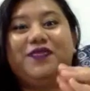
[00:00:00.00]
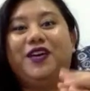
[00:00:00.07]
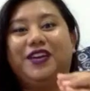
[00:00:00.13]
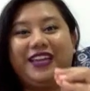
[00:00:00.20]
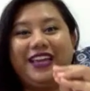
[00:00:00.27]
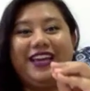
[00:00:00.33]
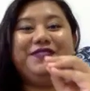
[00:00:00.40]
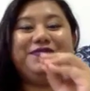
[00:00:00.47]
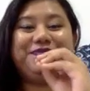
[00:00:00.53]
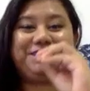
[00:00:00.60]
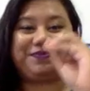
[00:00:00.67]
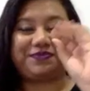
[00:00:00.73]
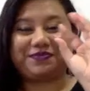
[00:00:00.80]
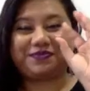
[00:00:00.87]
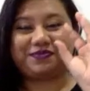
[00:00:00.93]
Okay,
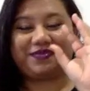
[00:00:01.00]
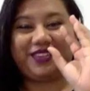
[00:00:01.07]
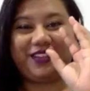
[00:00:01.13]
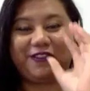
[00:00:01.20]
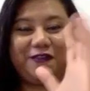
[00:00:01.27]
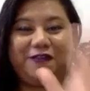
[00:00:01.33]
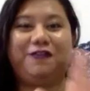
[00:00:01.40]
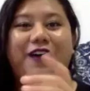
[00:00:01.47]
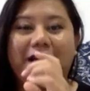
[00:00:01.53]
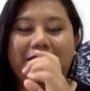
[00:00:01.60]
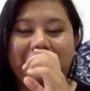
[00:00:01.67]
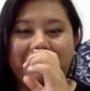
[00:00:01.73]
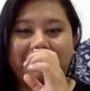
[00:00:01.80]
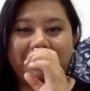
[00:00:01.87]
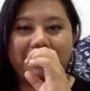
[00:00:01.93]

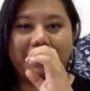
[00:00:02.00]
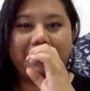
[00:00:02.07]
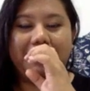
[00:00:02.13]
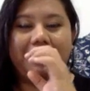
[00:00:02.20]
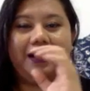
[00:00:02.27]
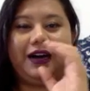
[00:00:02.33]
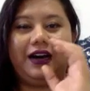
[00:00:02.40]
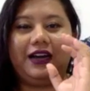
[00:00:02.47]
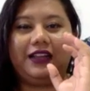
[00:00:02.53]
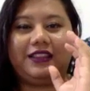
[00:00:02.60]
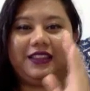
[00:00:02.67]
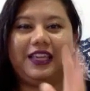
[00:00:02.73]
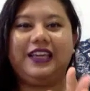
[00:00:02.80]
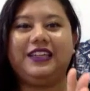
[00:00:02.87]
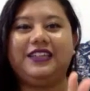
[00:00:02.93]
five
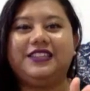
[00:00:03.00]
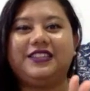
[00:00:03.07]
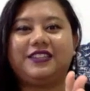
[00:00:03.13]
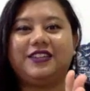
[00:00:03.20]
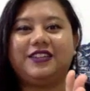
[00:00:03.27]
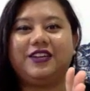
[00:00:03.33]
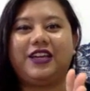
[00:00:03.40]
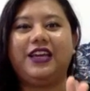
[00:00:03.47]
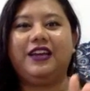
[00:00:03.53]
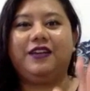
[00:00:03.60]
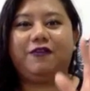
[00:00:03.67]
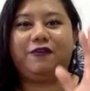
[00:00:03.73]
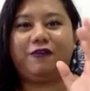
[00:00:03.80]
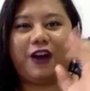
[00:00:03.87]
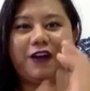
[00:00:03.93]
things. Okay,
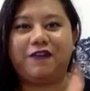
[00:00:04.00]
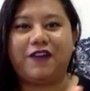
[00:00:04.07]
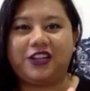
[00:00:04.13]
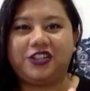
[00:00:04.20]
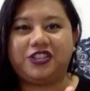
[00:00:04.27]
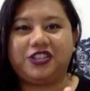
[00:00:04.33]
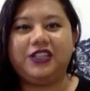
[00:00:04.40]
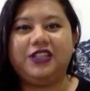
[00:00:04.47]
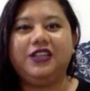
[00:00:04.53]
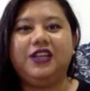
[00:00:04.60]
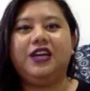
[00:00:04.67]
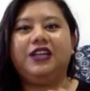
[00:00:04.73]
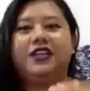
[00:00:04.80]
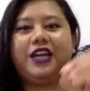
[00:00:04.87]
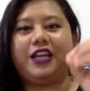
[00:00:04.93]
five
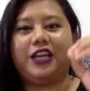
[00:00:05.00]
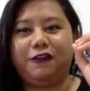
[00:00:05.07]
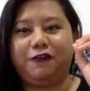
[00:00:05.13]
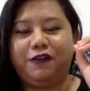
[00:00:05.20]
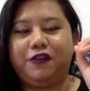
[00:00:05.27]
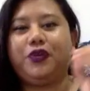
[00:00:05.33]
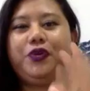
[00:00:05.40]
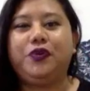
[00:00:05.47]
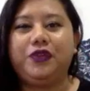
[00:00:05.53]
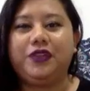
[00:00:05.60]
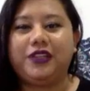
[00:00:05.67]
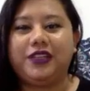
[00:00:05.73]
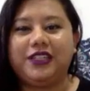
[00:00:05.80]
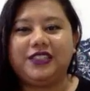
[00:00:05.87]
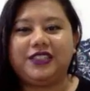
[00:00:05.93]
action that if you do
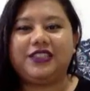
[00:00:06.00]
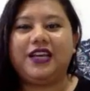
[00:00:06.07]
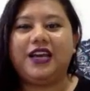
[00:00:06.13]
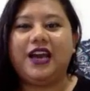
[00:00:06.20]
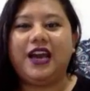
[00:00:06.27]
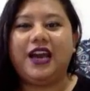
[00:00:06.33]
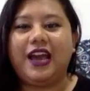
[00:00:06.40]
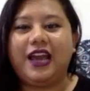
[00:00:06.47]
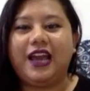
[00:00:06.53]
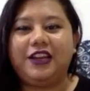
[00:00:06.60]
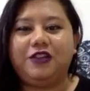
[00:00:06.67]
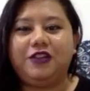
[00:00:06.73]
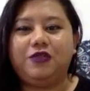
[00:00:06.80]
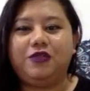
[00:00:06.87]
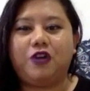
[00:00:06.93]
this and
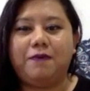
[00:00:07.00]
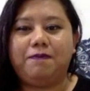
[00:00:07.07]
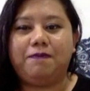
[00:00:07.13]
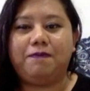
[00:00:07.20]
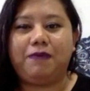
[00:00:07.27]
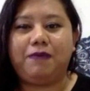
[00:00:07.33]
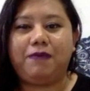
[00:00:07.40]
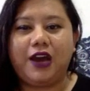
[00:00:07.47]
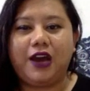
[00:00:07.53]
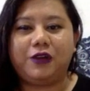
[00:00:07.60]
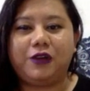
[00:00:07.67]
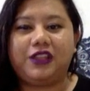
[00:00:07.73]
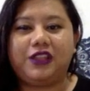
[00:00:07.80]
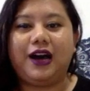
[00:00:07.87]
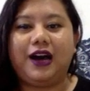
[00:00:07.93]
you comply
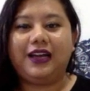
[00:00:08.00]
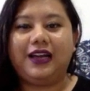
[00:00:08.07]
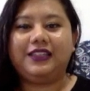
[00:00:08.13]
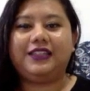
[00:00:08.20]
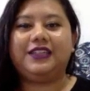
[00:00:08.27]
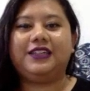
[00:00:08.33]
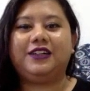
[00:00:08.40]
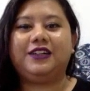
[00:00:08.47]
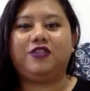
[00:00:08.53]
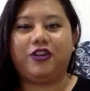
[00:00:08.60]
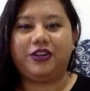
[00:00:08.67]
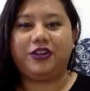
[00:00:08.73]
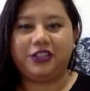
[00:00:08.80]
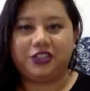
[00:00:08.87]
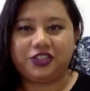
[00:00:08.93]
with the other
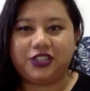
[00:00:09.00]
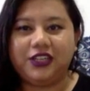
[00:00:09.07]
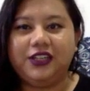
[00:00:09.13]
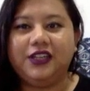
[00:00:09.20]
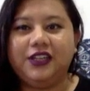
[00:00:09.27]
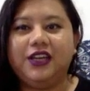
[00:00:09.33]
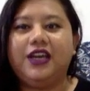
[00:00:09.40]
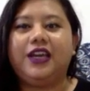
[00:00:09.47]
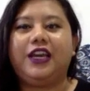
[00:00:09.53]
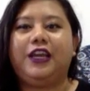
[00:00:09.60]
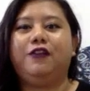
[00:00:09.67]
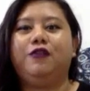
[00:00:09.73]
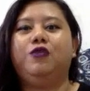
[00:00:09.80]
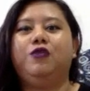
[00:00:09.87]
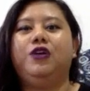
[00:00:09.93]
condition,
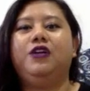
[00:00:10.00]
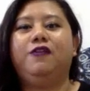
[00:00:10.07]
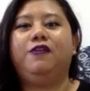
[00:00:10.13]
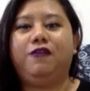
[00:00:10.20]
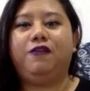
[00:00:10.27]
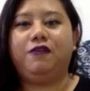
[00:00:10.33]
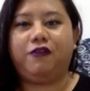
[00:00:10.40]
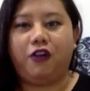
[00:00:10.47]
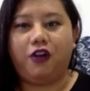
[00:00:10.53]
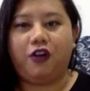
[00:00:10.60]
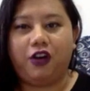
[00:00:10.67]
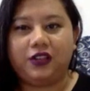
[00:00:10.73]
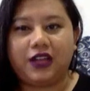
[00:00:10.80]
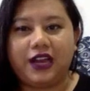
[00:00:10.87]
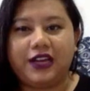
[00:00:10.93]
it will
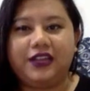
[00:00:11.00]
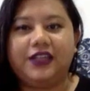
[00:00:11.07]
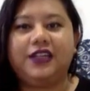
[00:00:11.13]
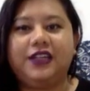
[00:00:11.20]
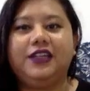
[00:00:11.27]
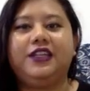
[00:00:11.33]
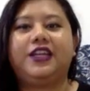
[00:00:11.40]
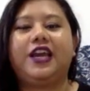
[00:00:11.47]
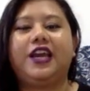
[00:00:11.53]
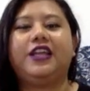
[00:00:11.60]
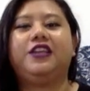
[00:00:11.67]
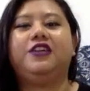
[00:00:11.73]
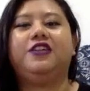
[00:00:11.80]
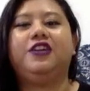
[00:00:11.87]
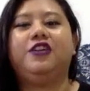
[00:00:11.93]
fall under the
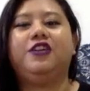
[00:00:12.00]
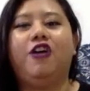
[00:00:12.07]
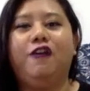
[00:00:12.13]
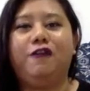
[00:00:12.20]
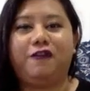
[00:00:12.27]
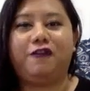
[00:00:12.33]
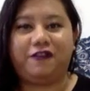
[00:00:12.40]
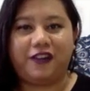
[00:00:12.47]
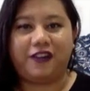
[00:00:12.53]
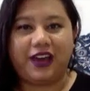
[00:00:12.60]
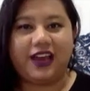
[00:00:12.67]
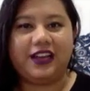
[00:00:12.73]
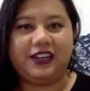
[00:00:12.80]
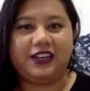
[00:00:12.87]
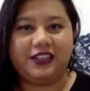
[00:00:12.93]
category of
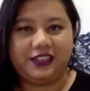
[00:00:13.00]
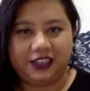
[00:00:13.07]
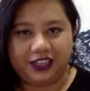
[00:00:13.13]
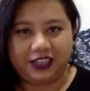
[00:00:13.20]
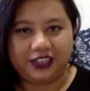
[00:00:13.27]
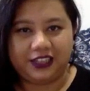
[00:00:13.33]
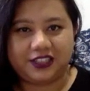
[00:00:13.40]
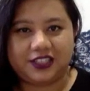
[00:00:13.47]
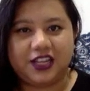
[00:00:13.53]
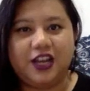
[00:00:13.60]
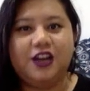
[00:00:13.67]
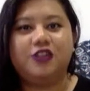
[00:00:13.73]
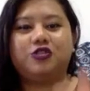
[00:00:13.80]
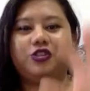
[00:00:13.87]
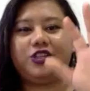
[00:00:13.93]
fair dealings.
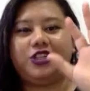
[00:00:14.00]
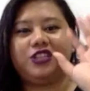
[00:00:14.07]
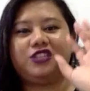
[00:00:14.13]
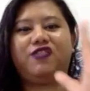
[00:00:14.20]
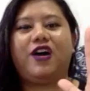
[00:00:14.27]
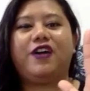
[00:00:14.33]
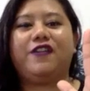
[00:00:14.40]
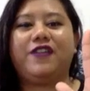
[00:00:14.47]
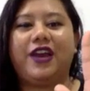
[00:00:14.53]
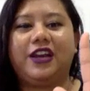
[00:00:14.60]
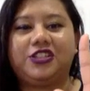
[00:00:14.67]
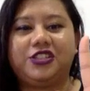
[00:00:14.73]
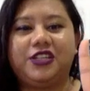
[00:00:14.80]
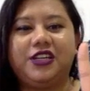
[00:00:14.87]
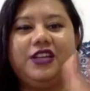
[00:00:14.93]
So these five
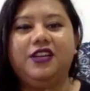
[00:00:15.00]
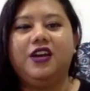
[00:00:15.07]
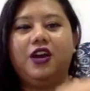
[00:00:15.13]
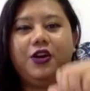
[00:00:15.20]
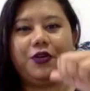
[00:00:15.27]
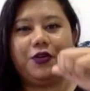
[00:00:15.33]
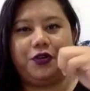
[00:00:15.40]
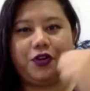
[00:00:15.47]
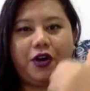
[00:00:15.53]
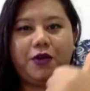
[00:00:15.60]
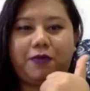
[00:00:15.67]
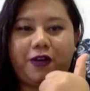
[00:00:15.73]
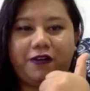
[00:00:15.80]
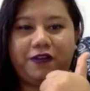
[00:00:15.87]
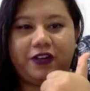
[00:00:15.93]
action:
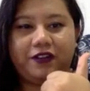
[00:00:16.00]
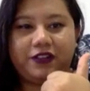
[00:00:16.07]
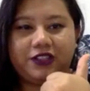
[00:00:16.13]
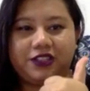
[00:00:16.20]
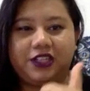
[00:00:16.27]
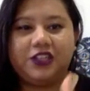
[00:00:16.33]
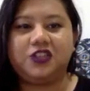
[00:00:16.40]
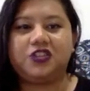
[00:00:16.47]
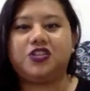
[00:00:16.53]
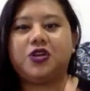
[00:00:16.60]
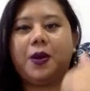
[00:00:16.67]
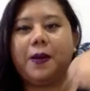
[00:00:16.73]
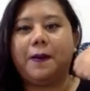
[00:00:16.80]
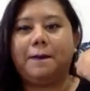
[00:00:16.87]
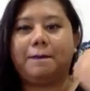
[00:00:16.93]
non-profit research,
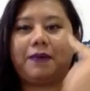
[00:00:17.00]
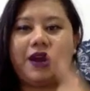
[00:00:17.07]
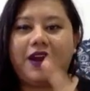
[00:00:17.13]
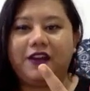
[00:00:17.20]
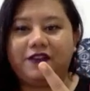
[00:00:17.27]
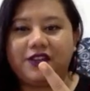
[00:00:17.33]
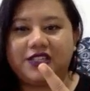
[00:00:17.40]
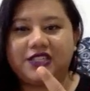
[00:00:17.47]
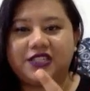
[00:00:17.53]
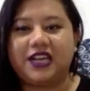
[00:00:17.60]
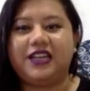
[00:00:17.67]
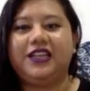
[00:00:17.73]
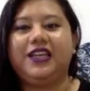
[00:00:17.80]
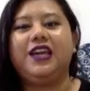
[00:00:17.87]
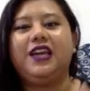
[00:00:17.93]
private
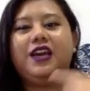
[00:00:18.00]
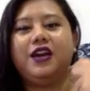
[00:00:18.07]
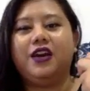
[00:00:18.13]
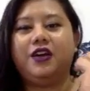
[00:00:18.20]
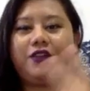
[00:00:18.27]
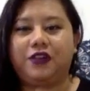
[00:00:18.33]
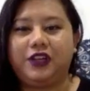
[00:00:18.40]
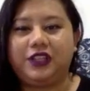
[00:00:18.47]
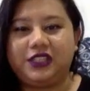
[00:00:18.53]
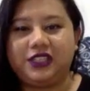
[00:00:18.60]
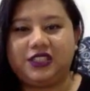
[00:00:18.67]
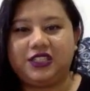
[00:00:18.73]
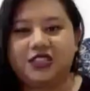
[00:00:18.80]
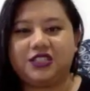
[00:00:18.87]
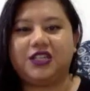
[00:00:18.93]
study,
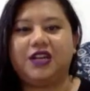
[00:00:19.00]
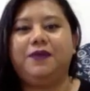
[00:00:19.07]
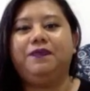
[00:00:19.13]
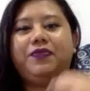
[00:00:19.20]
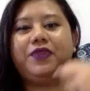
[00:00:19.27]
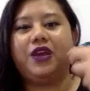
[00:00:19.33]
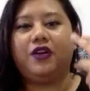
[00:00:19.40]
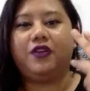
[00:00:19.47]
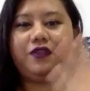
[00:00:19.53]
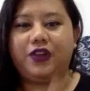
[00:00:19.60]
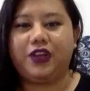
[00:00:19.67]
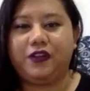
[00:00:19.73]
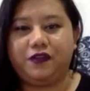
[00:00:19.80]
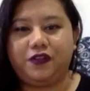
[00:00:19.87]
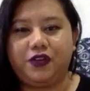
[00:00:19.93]
criticism,
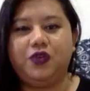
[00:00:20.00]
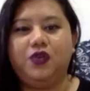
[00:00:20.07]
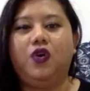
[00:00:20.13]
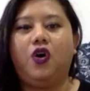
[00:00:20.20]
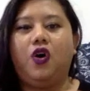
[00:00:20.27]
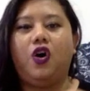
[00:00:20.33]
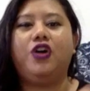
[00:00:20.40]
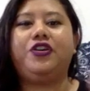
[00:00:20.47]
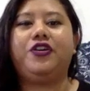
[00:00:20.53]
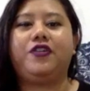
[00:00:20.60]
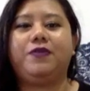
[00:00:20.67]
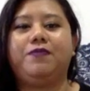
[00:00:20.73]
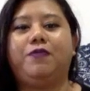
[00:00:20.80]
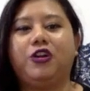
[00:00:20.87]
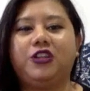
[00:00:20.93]
review, or the
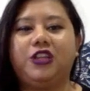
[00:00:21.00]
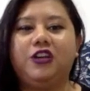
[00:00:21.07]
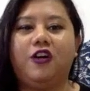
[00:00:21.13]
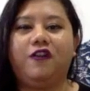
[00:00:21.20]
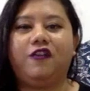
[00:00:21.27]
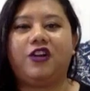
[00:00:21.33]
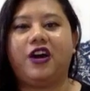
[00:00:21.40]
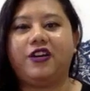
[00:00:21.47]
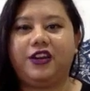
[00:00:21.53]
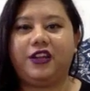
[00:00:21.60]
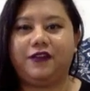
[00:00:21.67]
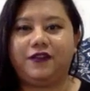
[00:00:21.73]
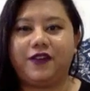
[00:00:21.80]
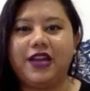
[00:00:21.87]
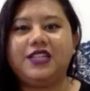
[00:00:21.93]
reporting of
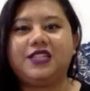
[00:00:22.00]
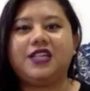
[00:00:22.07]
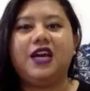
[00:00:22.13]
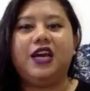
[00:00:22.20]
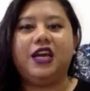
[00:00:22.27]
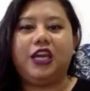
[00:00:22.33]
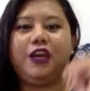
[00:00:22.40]
current events.